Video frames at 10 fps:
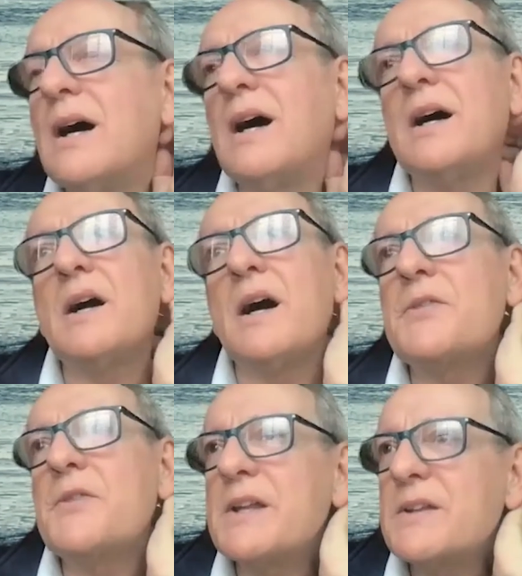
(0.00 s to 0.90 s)
I
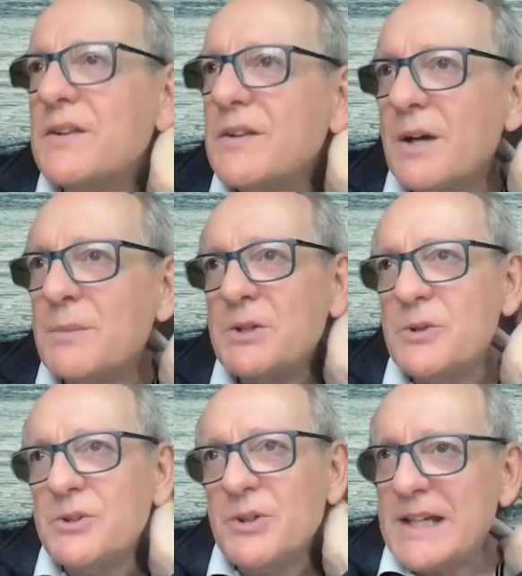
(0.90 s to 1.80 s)
think,
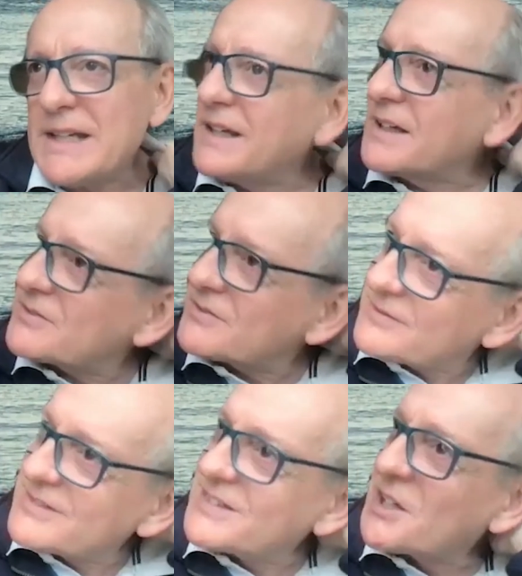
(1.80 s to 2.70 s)
you're getting at
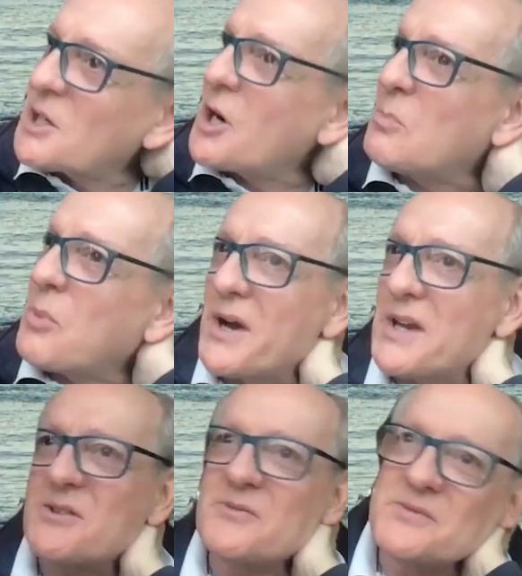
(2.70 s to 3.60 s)
a
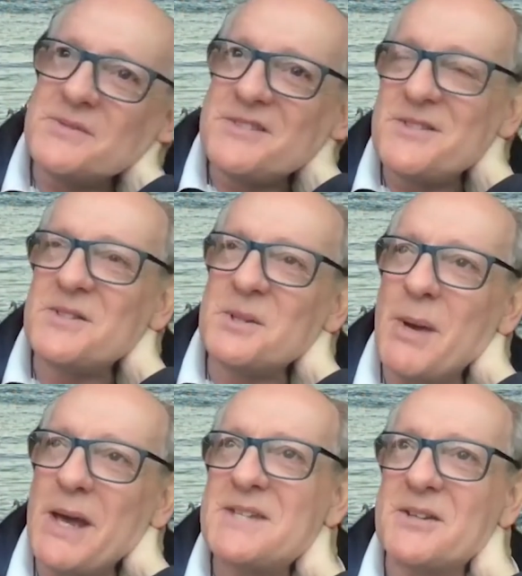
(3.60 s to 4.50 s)
point of
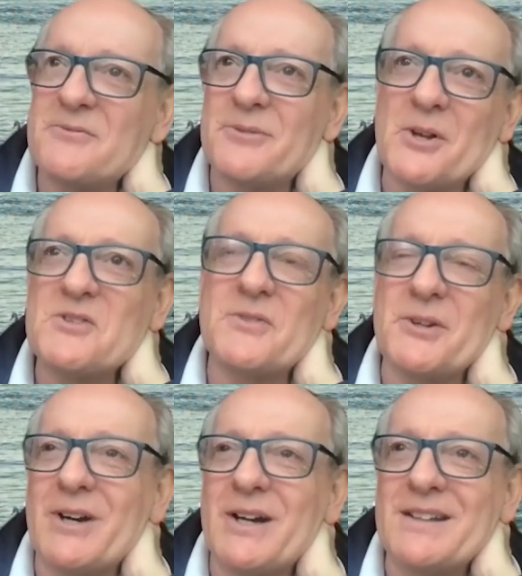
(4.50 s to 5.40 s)
debate in philosophy
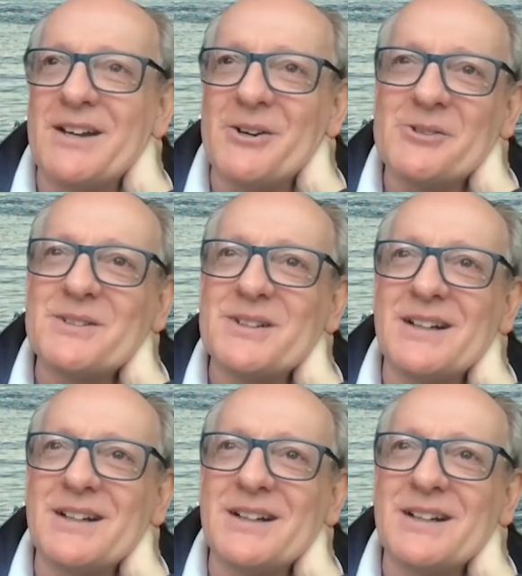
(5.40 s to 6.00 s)
right now.